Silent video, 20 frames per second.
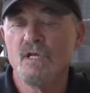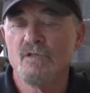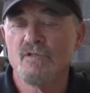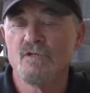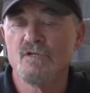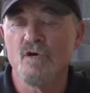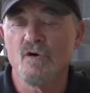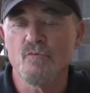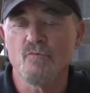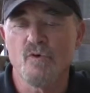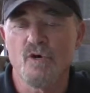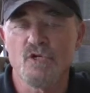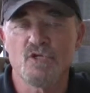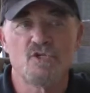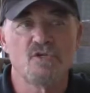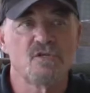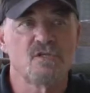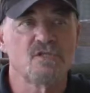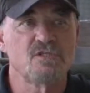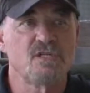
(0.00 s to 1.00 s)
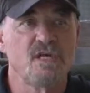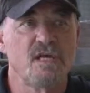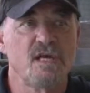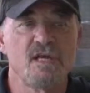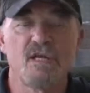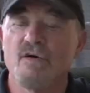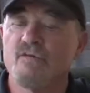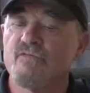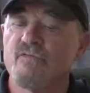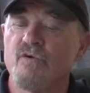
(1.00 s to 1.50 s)
The DogWatch, you can set
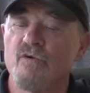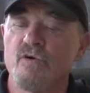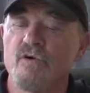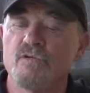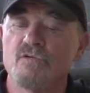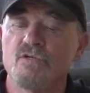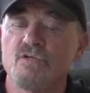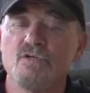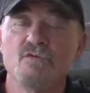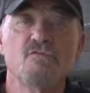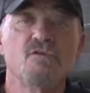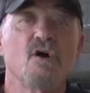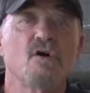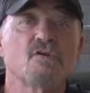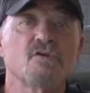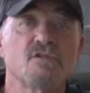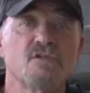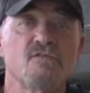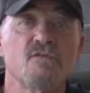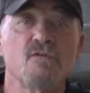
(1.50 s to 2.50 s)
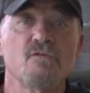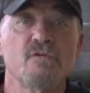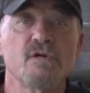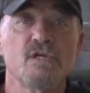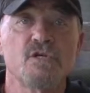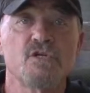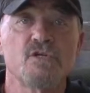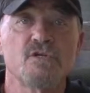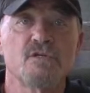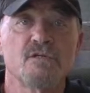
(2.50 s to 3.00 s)
it up for 2 dogs if you
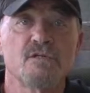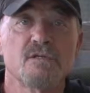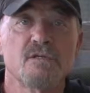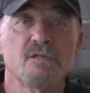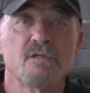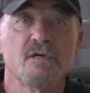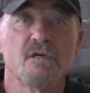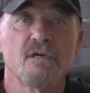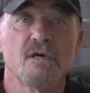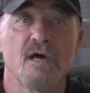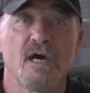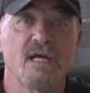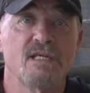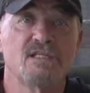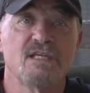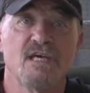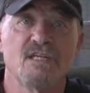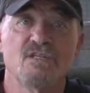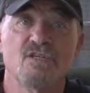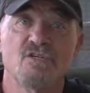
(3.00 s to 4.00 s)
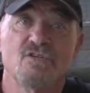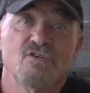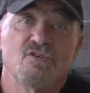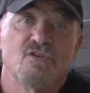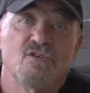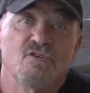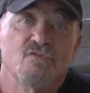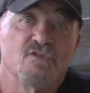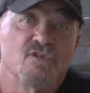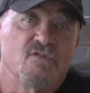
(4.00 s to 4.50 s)
wish. I tend to
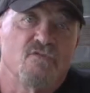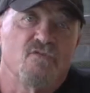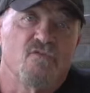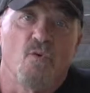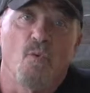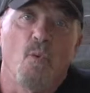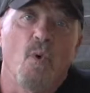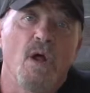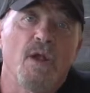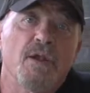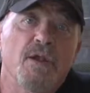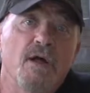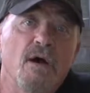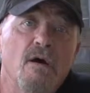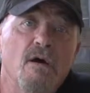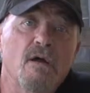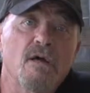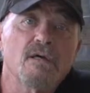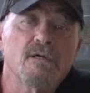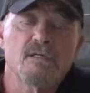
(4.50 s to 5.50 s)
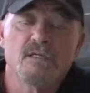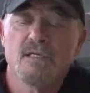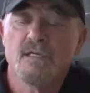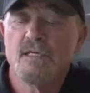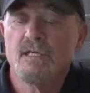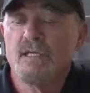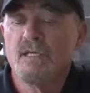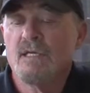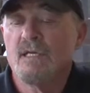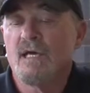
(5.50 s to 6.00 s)
just use it for 1 dog,
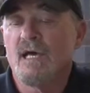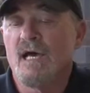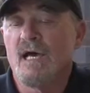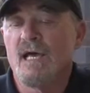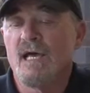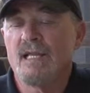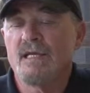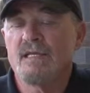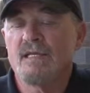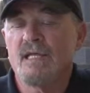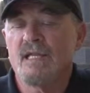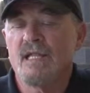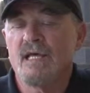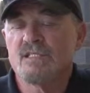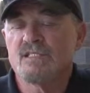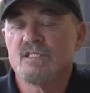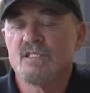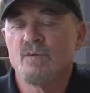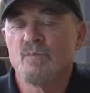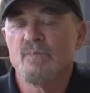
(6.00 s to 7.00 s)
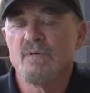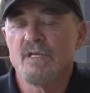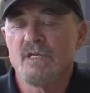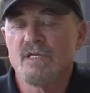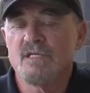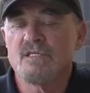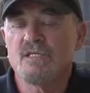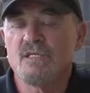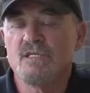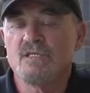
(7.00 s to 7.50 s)
and it has the
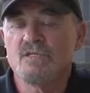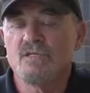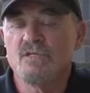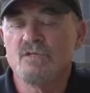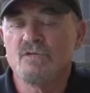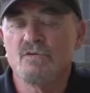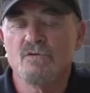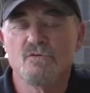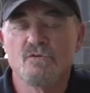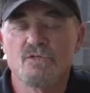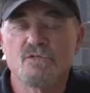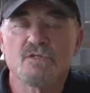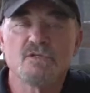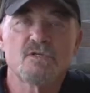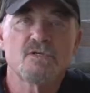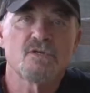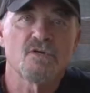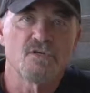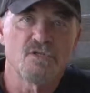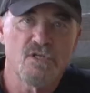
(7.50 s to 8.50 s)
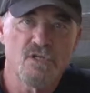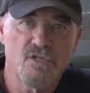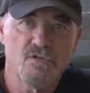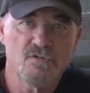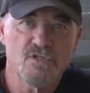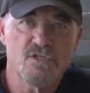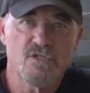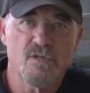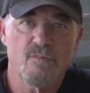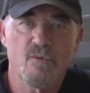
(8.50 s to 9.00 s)
ability to use
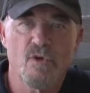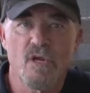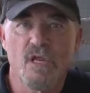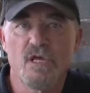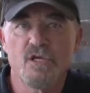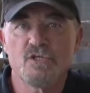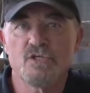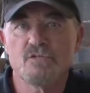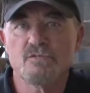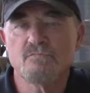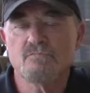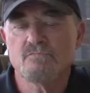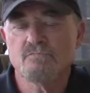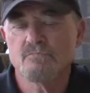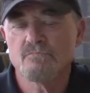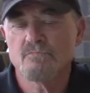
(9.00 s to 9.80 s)
continuous stimulation,